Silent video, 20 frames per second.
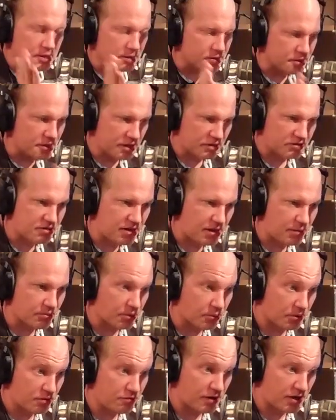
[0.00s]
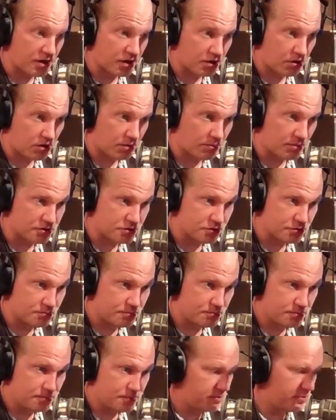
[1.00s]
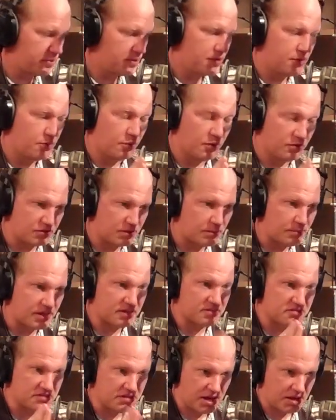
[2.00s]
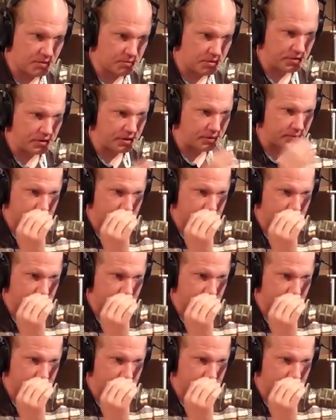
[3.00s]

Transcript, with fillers: The next time that we find garbage with somebody's name on it,